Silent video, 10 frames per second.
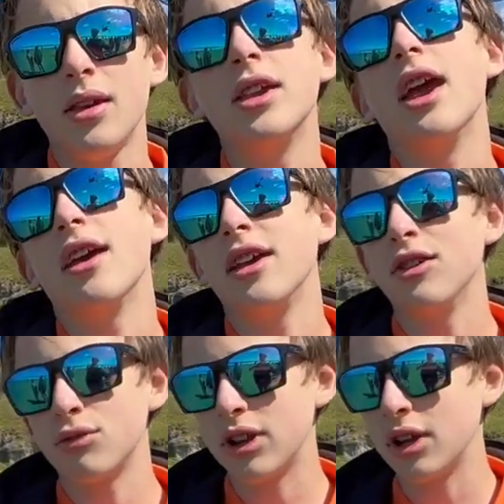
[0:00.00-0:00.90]
Yeah,
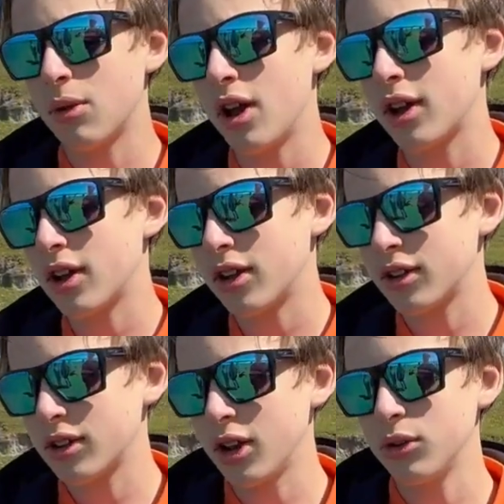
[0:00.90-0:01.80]
it's really quite a kind
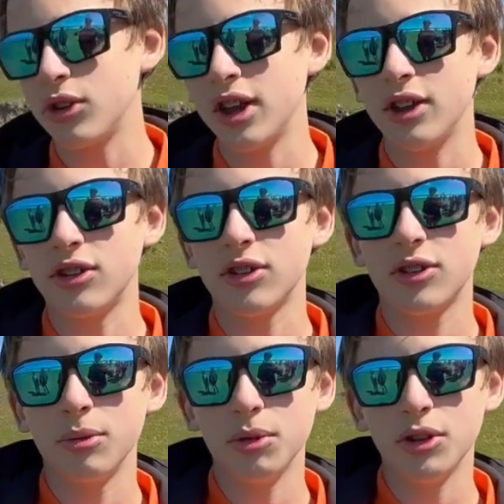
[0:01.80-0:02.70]
of close-knitted
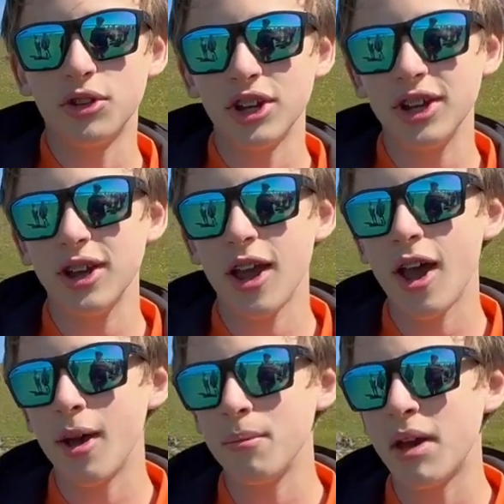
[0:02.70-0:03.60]
community.
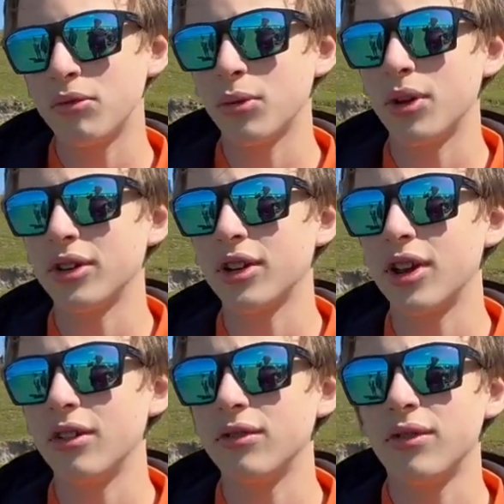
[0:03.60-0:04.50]
Everyone
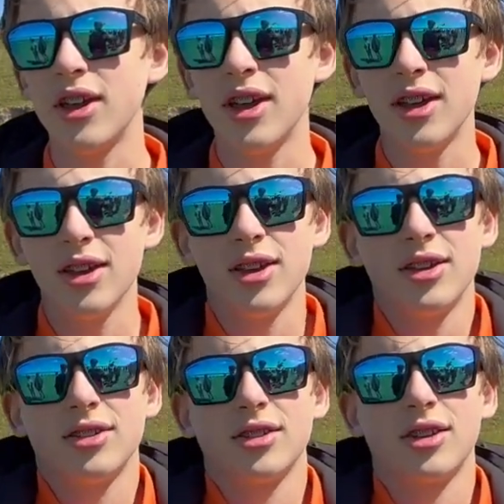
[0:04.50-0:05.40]

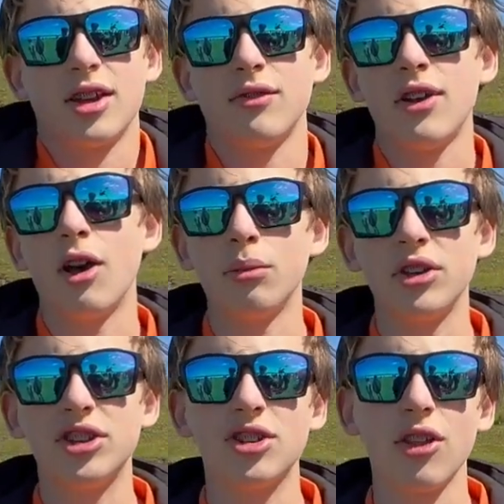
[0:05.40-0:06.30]
kind of helps
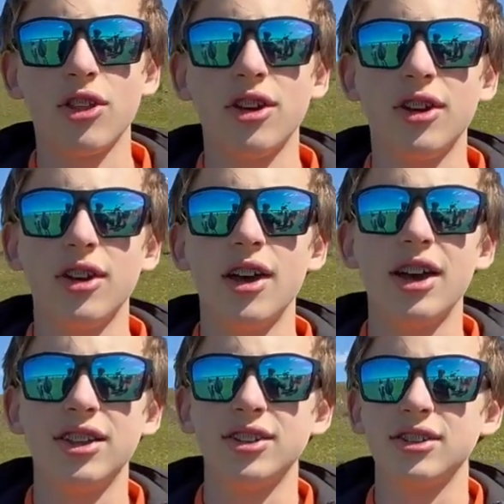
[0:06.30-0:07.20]
each
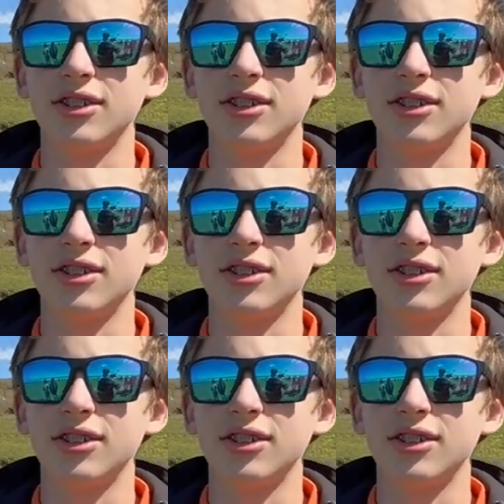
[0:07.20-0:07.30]
other, and